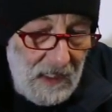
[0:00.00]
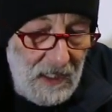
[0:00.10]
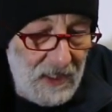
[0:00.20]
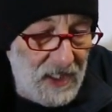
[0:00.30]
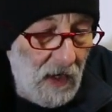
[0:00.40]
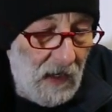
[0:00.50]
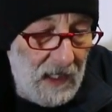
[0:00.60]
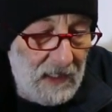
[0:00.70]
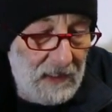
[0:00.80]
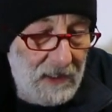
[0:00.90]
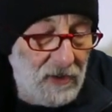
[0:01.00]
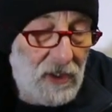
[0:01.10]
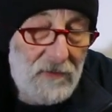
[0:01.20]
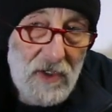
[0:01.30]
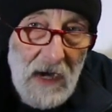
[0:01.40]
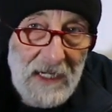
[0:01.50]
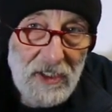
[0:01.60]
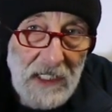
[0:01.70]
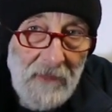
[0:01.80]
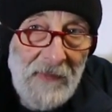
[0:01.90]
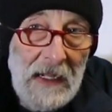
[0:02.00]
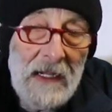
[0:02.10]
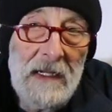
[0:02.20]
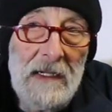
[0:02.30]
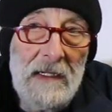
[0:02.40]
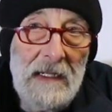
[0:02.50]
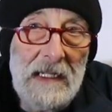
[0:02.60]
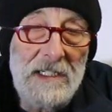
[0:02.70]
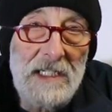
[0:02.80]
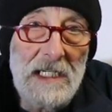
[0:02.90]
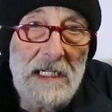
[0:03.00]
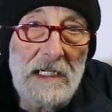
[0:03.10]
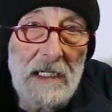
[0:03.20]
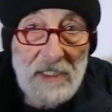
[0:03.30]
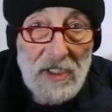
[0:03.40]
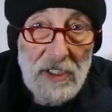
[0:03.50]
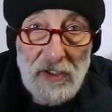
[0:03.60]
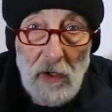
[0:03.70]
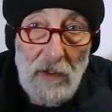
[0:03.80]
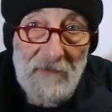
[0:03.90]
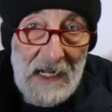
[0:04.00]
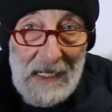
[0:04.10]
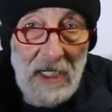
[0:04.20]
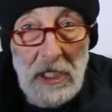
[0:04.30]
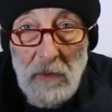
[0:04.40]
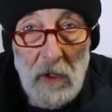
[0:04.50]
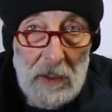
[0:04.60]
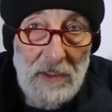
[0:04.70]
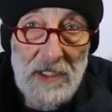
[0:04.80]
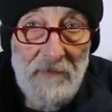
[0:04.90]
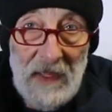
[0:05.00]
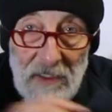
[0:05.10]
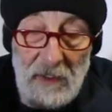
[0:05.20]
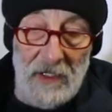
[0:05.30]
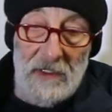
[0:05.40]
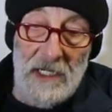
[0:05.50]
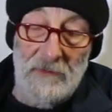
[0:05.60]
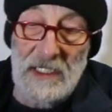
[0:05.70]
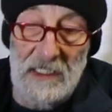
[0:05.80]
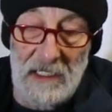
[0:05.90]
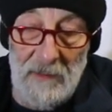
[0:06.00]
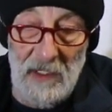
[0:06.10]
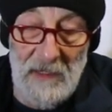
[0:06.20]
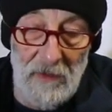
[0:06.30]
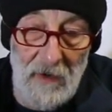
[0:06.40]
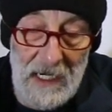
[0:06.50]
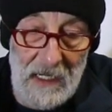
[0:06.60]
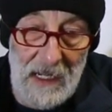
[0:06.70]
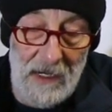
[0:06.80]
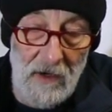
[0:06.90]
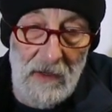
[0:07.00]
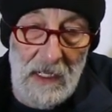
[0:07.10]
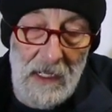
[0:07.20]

So YouTube strategy is controlled via keywords. That's what they're attempting to implement right now.